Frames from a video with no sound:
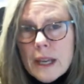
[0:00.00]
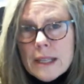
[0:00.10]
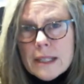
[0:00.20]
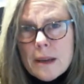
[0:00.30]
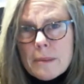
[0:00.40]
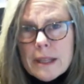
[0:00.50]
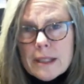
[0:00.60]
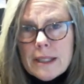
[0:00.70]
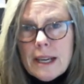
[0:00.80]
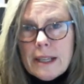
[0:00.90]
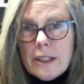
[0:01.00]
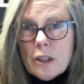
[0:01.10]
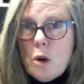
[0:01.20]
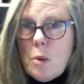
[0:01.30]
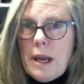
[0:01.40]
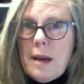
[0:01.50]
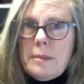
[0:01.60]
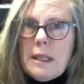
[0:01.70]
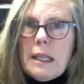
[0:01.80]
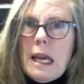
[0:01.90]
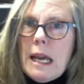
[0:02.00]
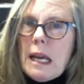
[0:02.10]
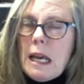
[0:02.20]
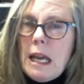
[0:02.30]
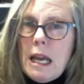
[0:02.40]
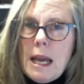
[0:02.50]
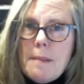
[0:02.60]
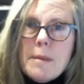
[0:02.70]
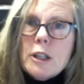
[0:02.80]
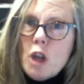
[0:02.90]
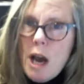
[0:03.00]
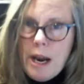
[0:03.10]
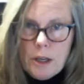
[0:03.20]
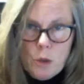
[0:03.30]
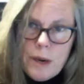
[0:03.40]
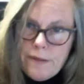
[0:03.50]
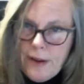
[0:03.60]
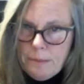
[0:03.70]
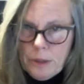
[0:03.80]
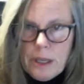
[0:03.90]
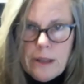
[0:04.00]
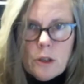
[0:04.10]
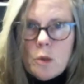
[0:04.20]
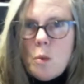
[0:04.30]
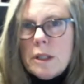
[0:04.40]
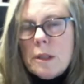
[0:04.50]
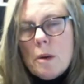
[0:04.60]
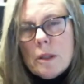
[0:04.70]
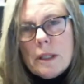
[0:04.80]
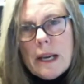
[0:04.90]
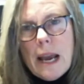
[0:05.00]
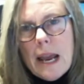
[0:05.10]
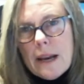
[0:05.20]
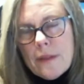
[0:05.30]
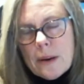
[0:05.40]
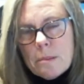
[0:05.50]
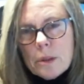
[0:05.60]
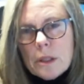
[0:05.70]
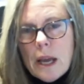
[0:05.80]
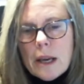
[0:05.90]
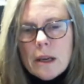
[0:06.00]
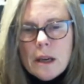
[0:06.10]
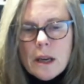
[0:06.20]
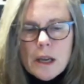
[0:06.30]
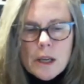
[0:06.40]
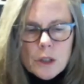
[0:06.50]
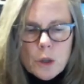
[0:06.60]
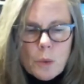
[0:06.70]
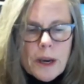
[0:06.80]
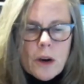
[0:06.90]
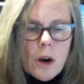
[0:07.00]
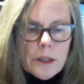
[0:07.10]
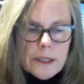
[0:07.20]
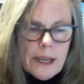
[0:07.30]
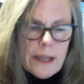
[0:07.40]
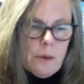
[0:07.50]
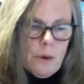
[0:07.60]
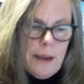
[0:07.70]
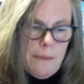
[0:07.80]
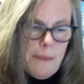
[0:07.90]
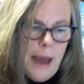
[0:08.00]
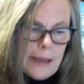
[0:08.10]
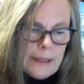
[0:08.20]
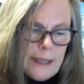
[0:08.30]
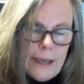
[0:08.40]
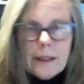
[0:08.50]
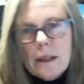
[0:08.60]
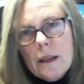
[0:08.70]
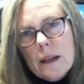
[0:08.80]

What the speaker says: and some of the studies are going up to like much higher, 25%. There's one small study, 85%. So we are seeing that we're impacting